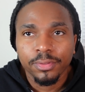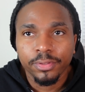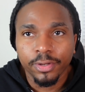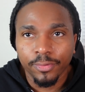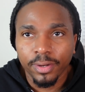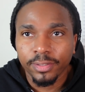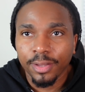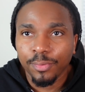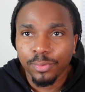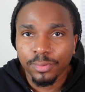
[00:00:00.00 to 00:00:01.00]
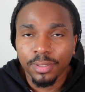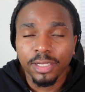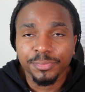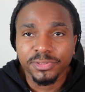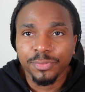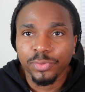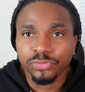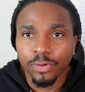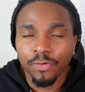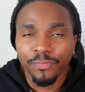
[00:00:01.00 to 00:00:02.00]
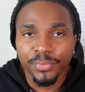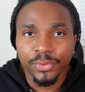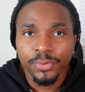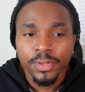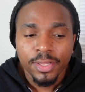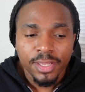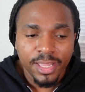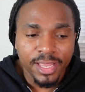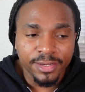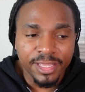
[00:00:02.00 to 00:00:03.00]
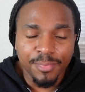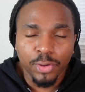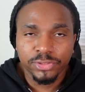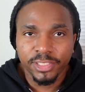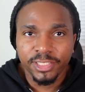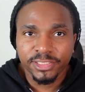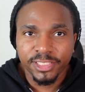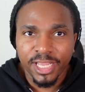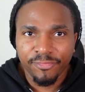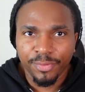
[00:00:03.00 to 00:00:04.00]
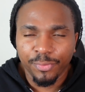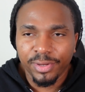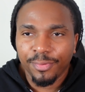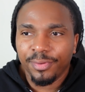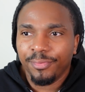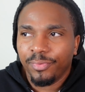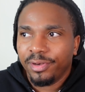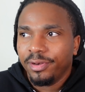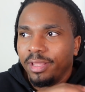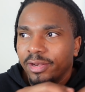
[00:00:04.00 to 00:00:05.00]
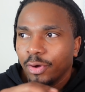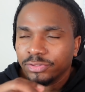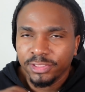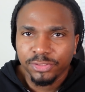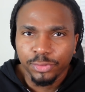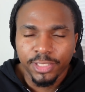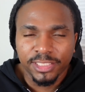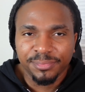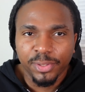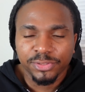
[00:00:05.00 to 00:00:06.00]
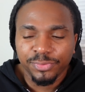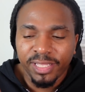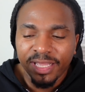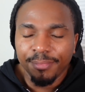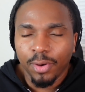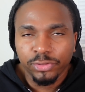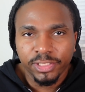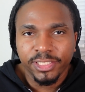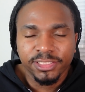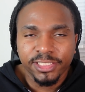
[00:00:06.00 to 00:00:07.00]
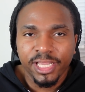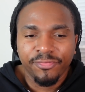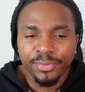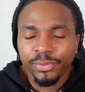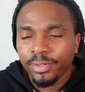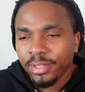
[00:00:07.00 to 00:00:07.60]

You know, right? They will 100% withdraw from you and emotionally disconnect from you. When, it, when, when a narcissist or a toxic person, when they emotionally disconnect from you,